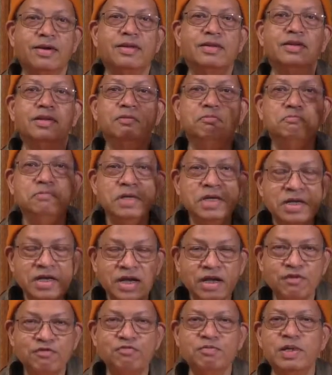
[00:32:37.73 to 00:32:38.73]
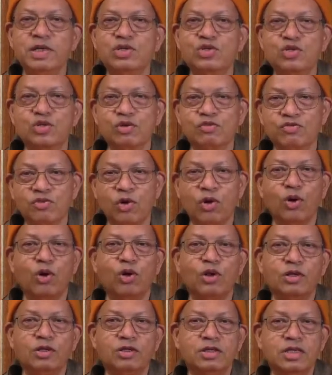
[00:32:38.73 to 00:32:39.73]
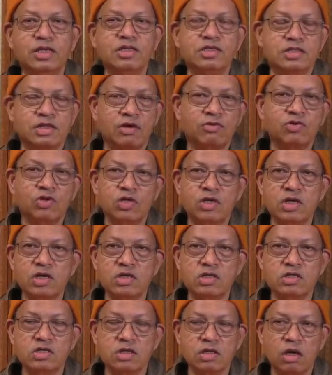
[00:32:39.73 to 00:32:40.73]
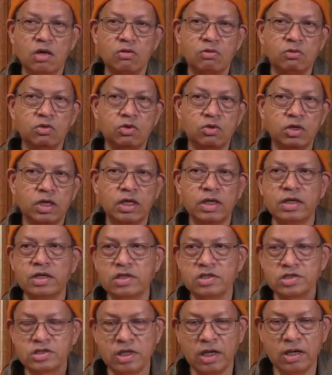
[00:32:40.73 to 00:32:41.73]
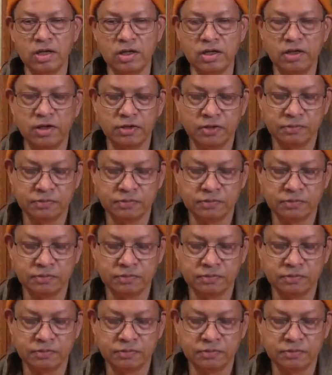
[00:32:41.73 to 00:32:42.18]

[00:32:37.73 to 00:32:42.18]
bereavements of all these devotees. Now, you can understand,